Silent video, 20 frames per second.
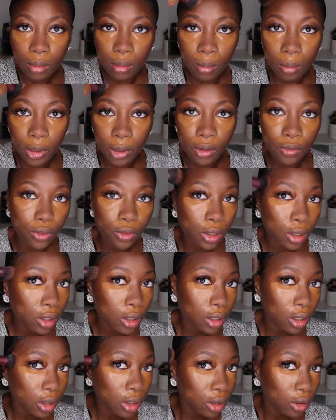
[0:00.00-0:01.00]
But if
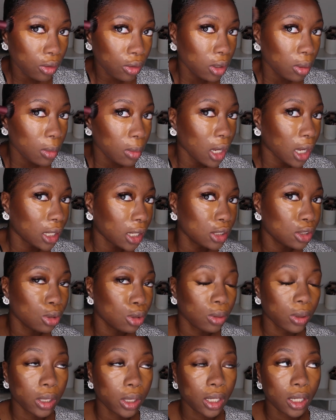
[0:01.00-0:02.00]
you're cream
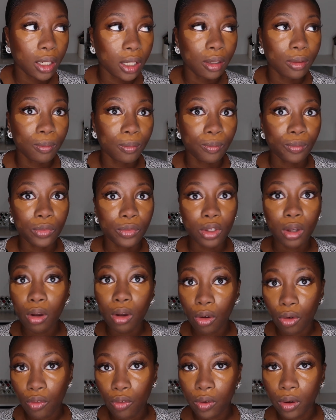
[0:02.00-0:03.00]
contouring
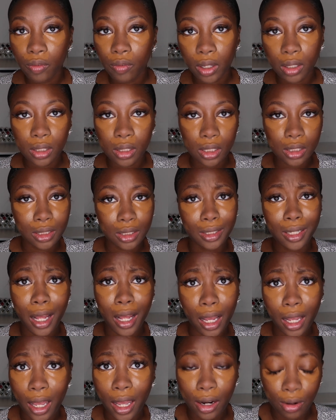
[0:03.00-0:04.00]
over foundation,
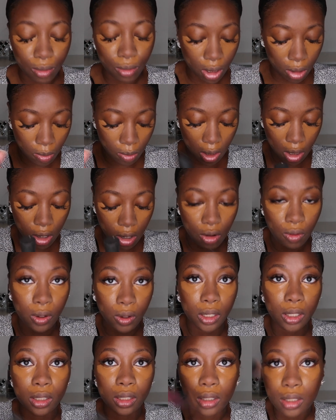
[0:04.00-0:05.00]
I don't recommend
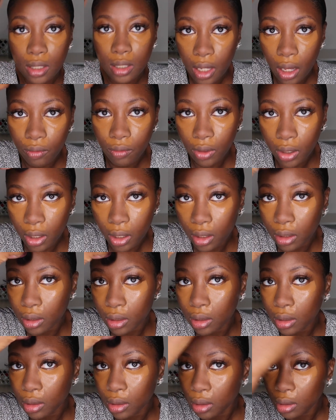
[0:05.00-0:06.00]
going this
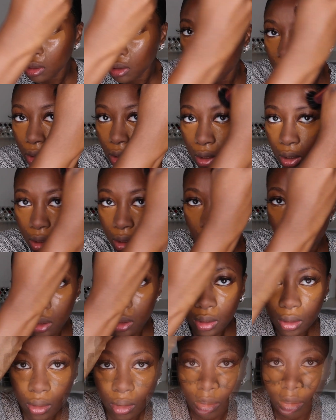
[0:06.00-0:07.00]
heavy-handed.
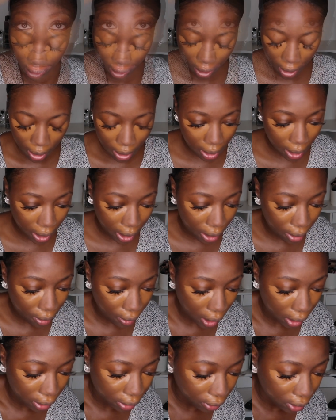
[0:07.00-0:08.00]
Anyhow,
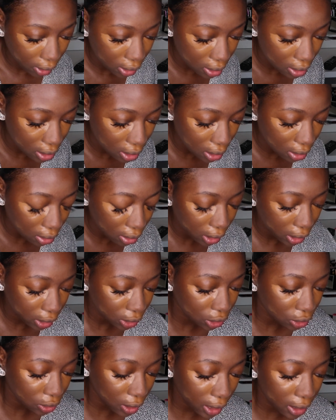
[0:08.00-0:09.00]
our concealer
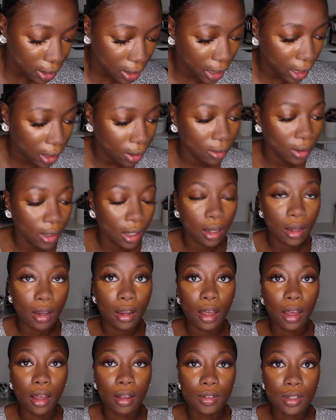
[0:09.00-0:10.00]
has dried down
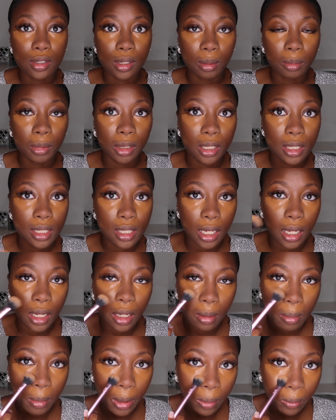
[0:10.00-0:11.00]
enough, so I'm gonna
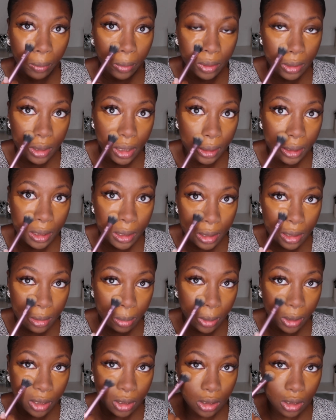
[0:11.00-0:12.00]
take my Real Techniques
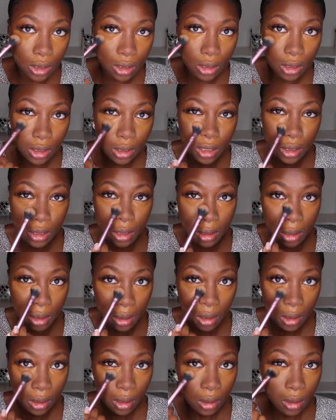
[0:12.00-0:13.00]
brush and just
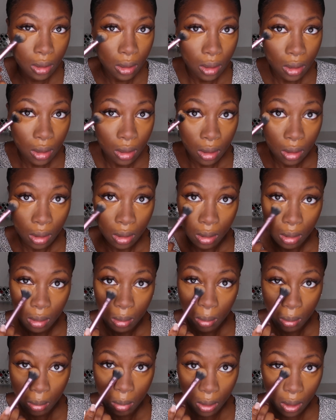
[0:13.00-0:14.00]

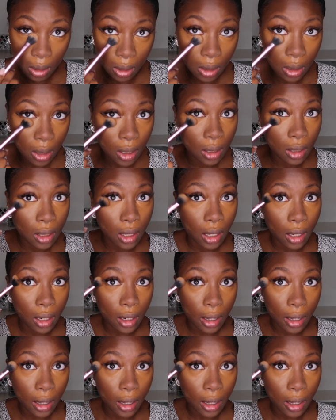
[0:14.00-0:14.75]
blend that